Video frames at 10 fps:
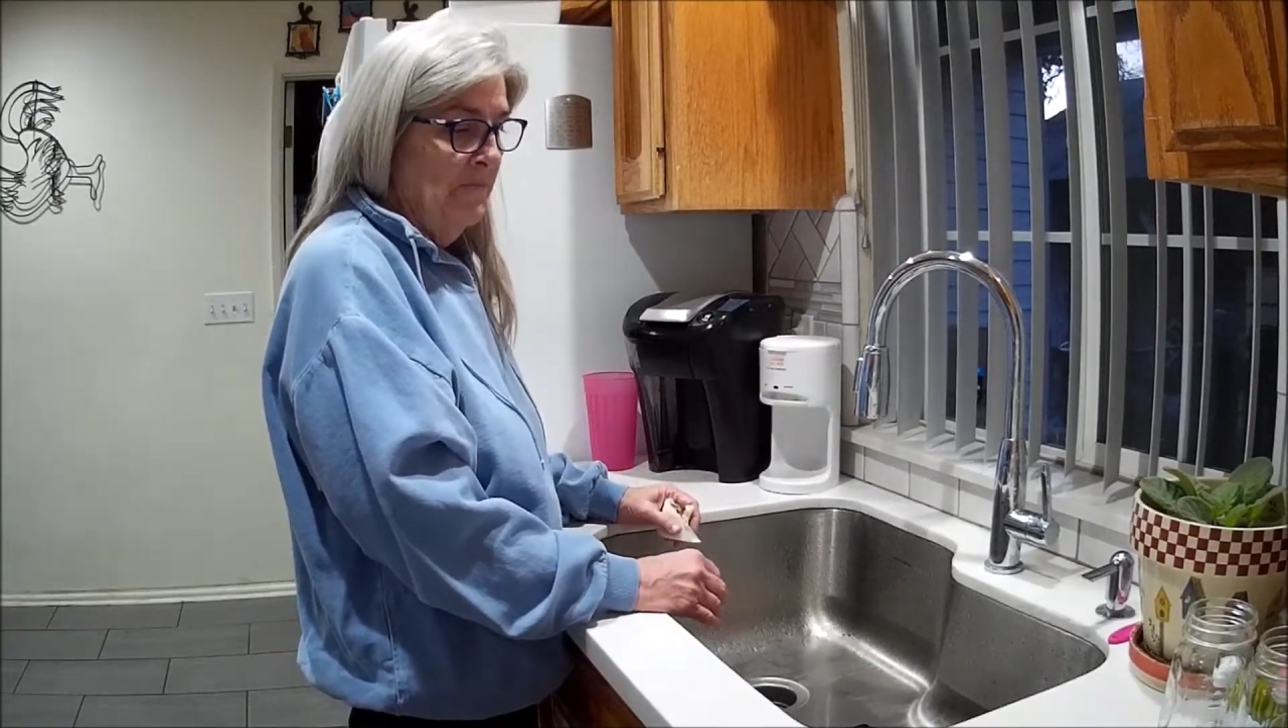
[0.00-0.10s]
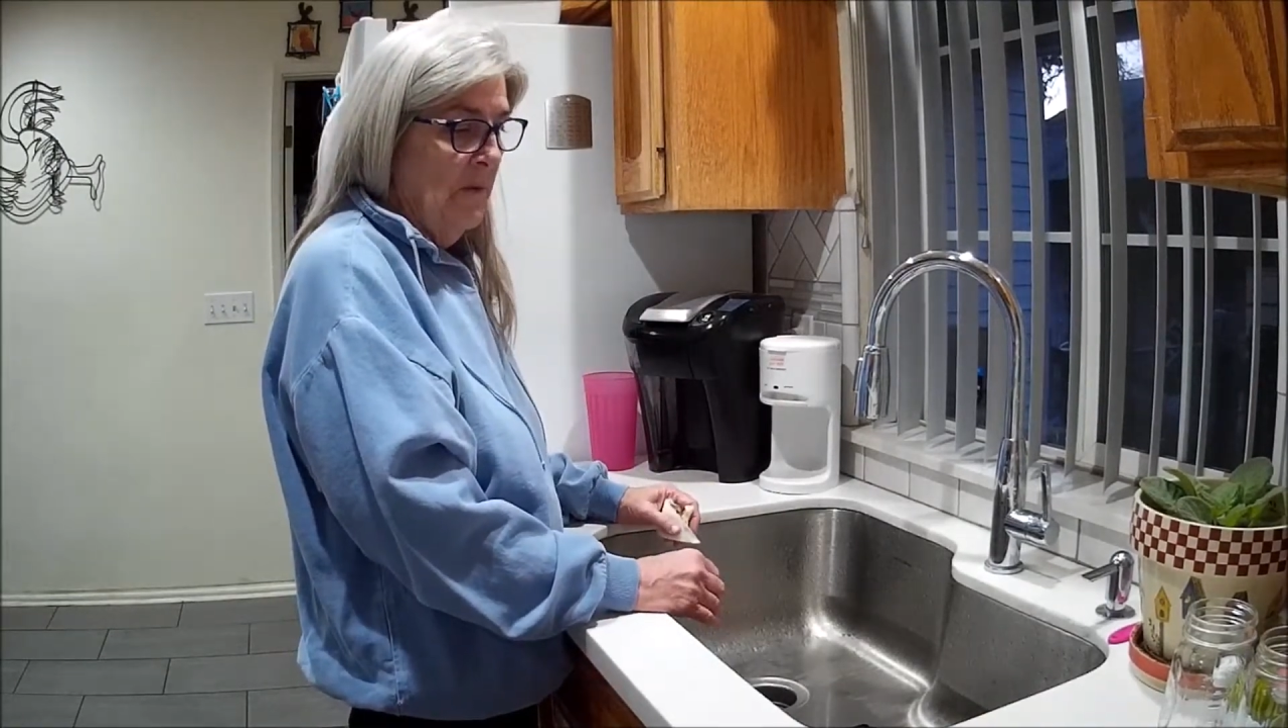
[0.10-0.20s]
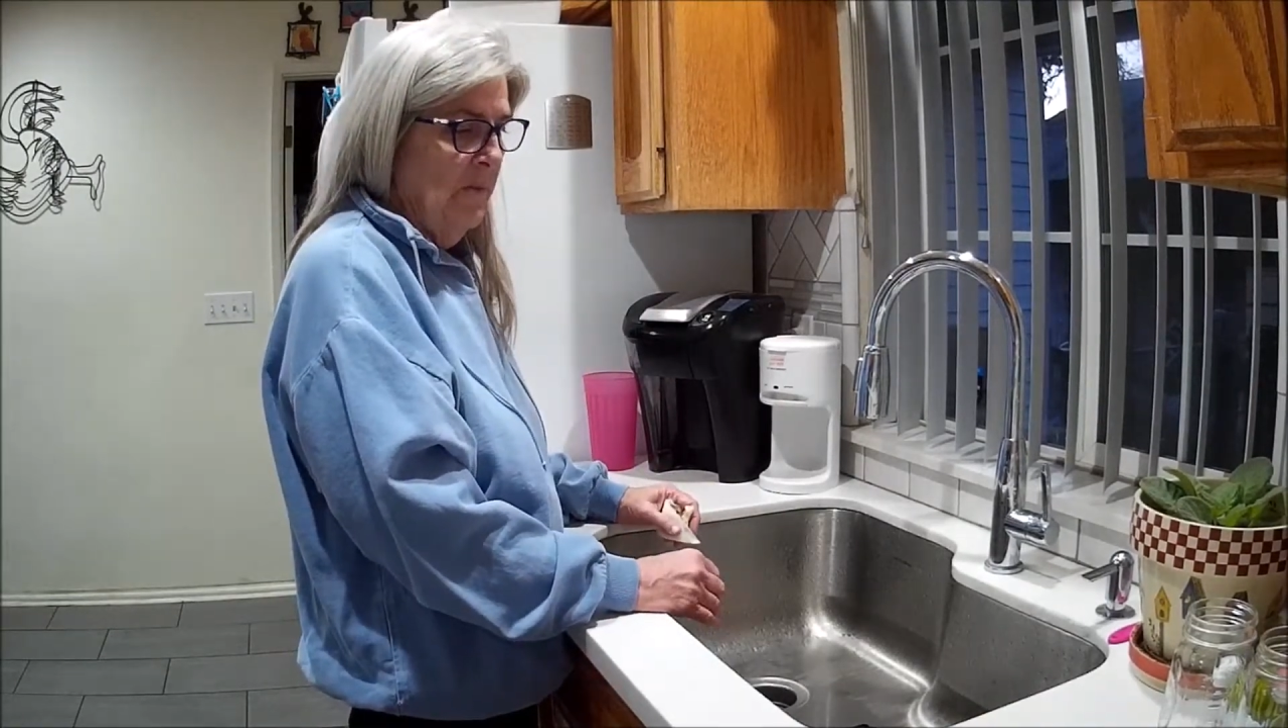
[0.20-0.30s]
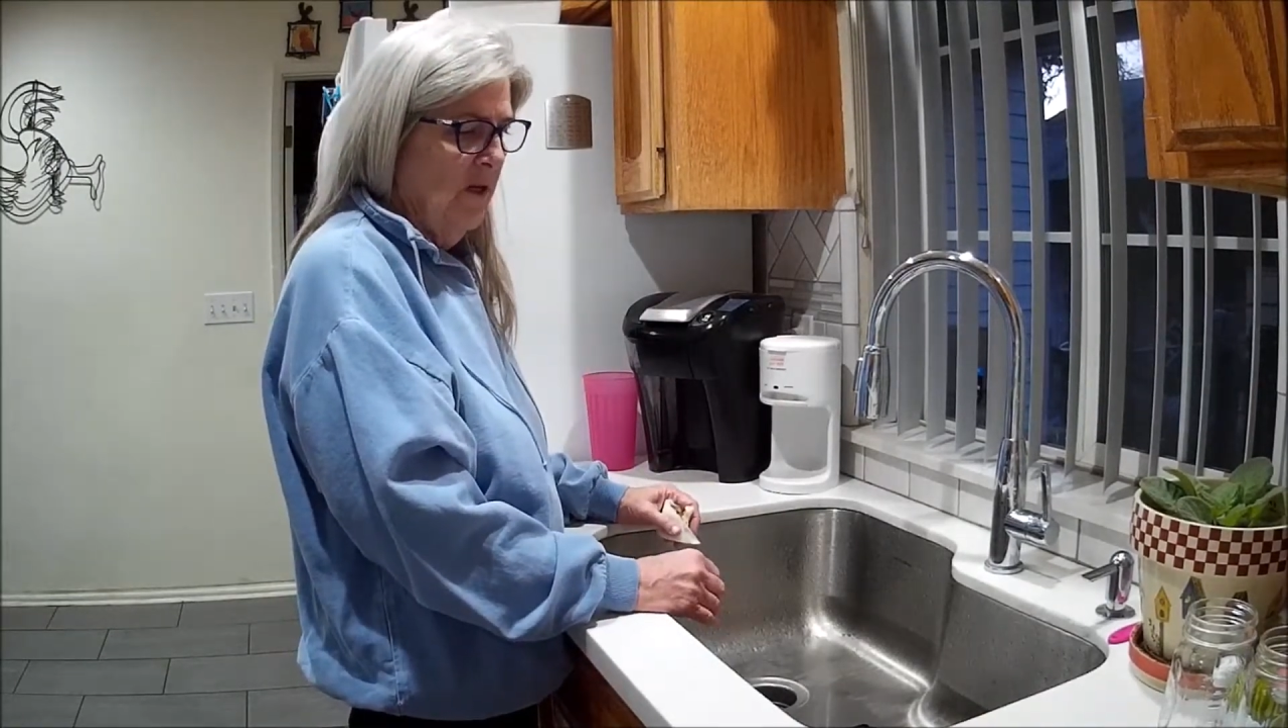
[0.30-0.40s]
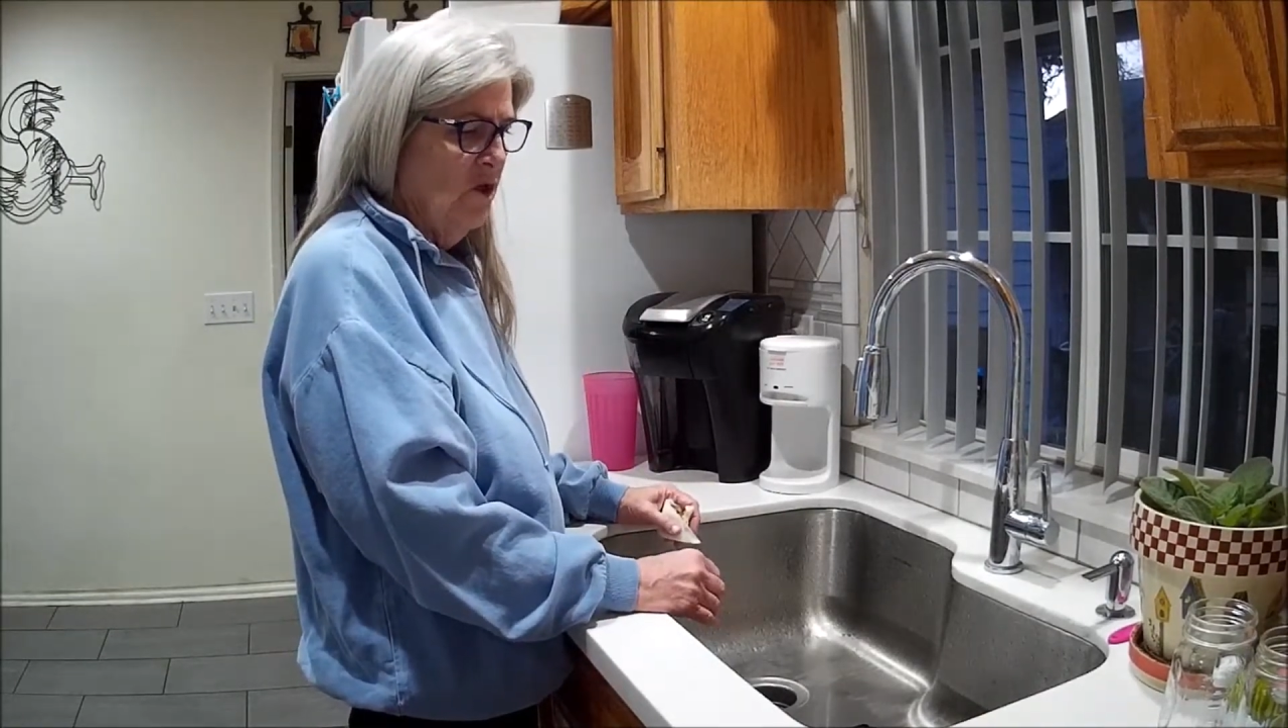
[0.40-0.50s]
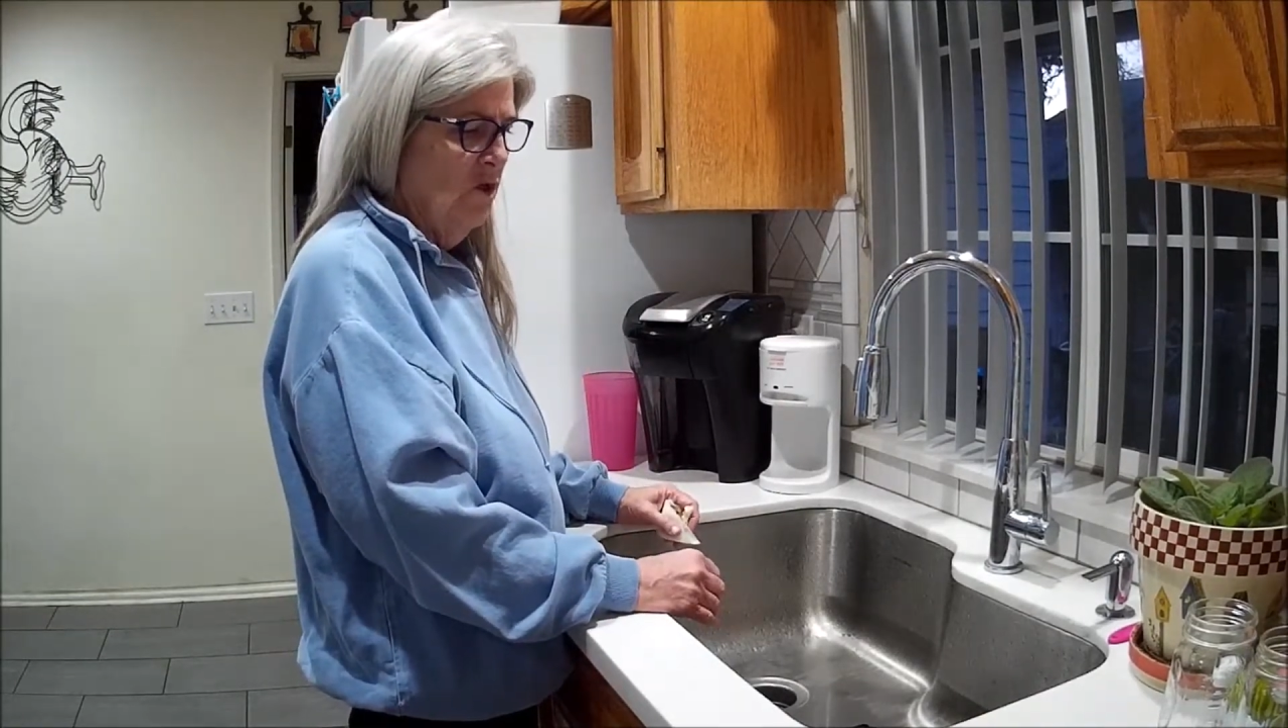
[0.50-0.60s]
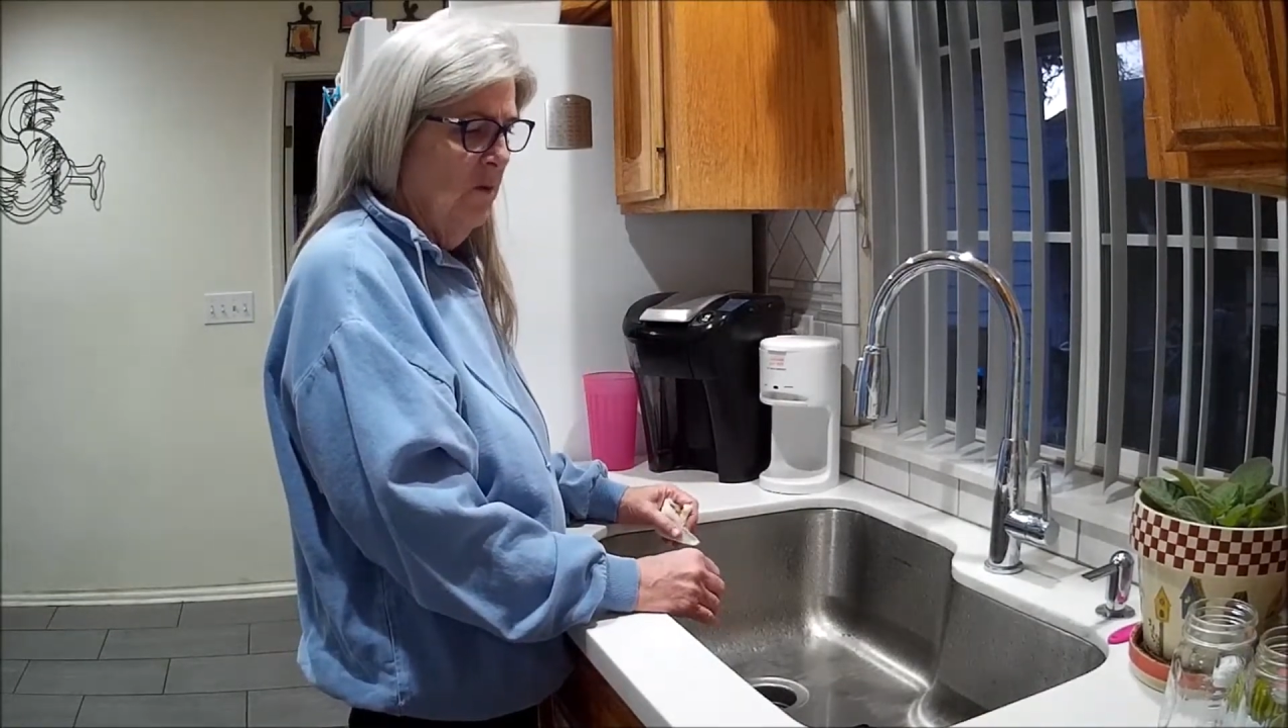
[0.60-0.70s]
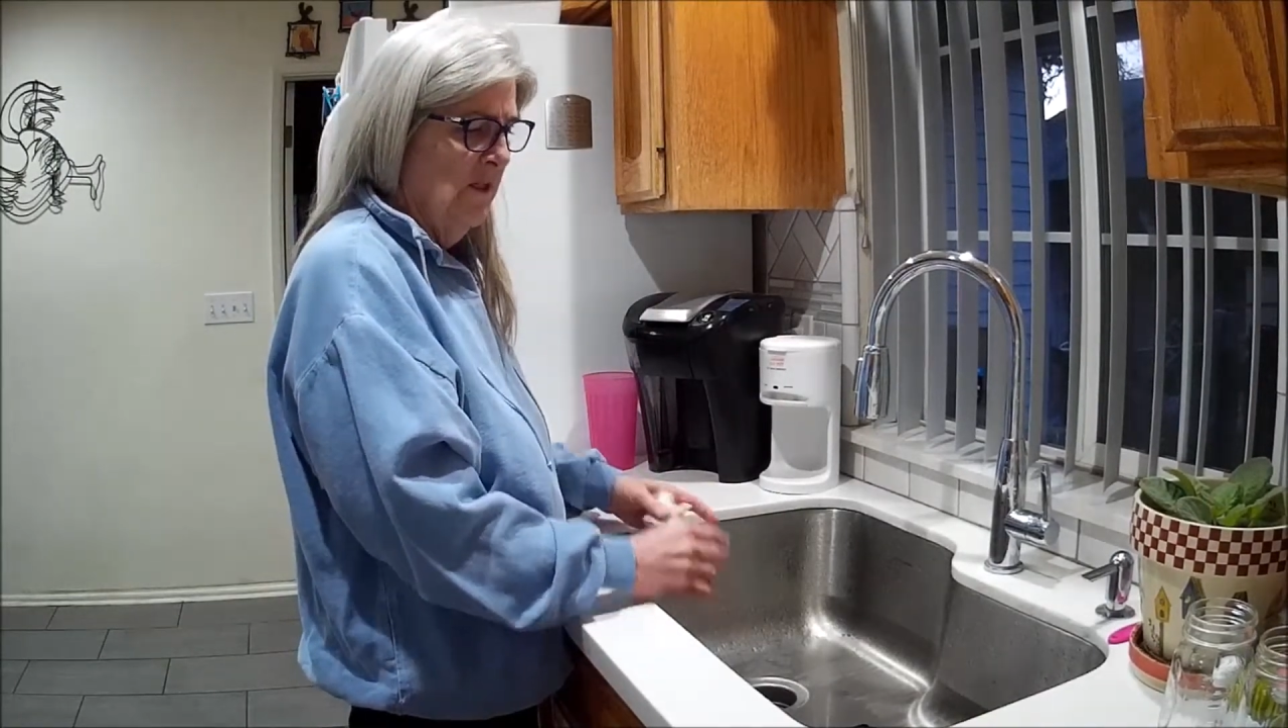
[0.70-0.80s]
I'm not sure what